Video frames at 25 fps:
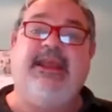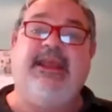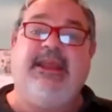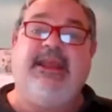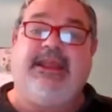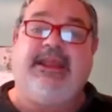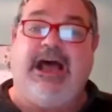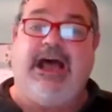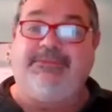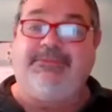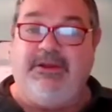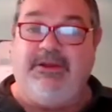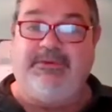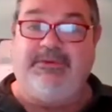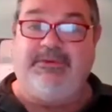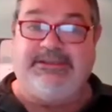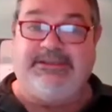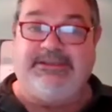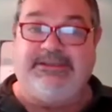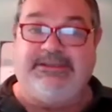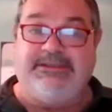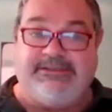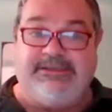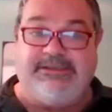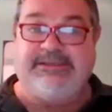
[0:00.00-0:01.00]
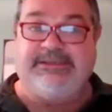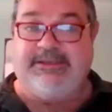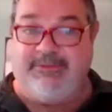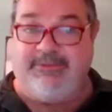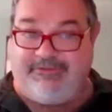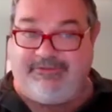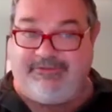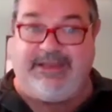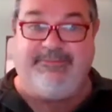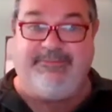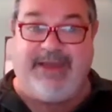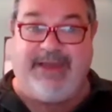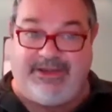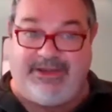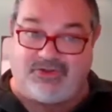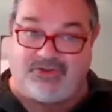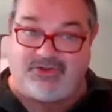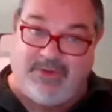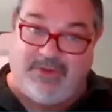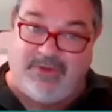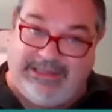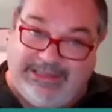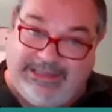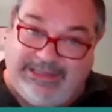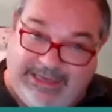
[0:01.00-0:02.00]
coupled with a system of
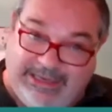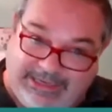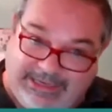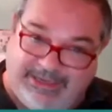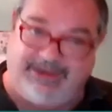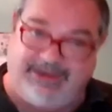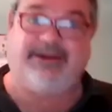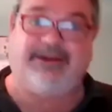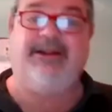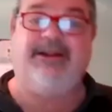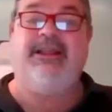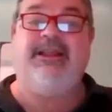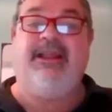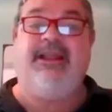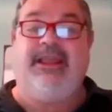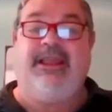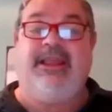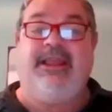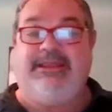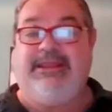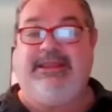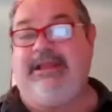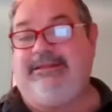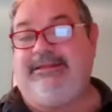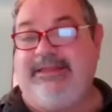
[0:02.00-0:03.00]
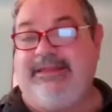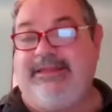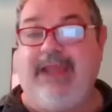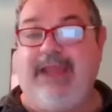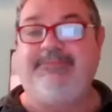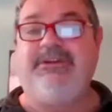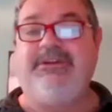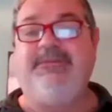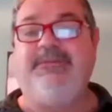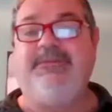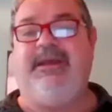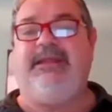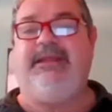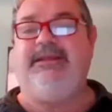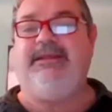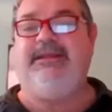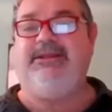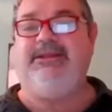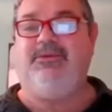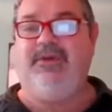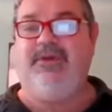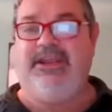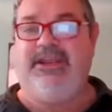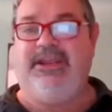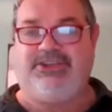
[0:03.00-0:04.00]
n-1 linear yet time-dependent
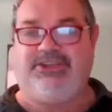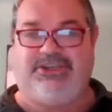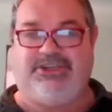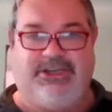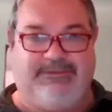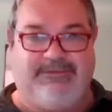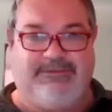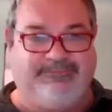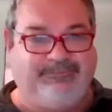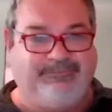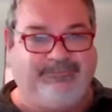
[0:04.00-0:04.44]
equation.